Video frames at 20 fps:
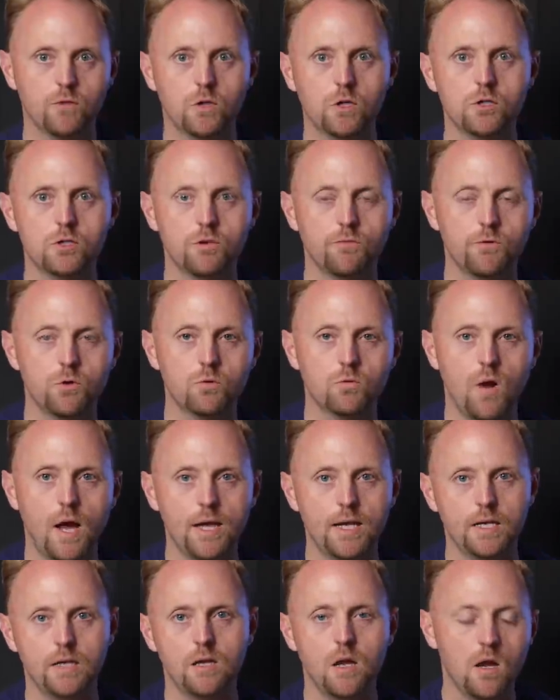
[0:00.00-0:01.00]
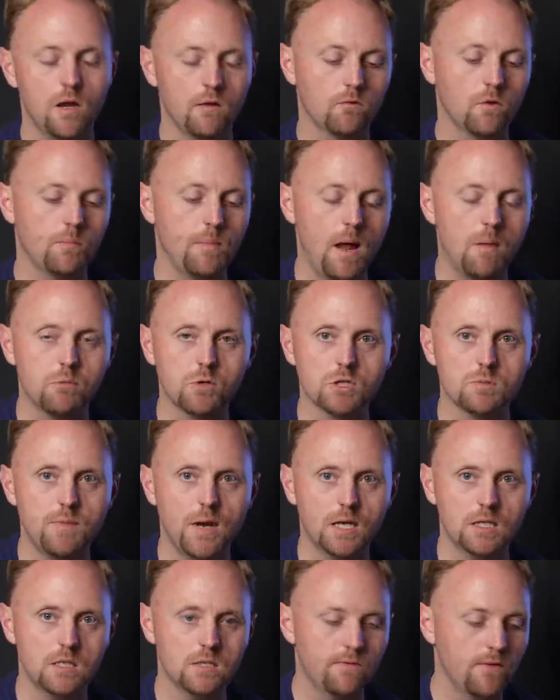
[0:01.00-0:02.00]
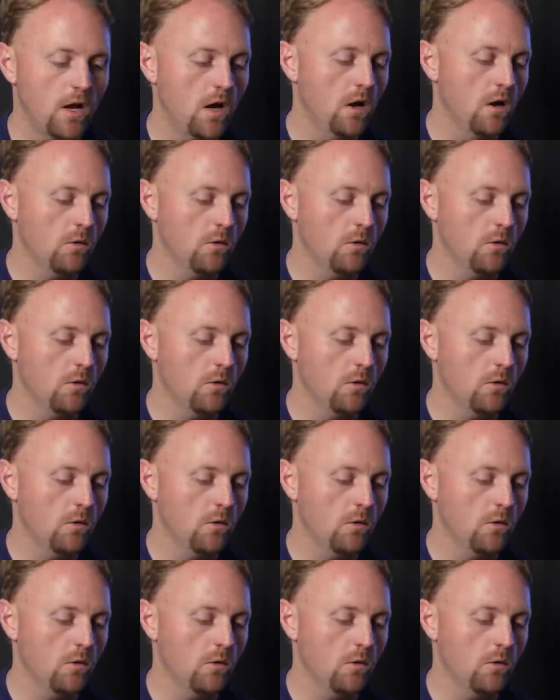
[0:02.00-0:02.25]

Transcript: footage of you riding from that perspective,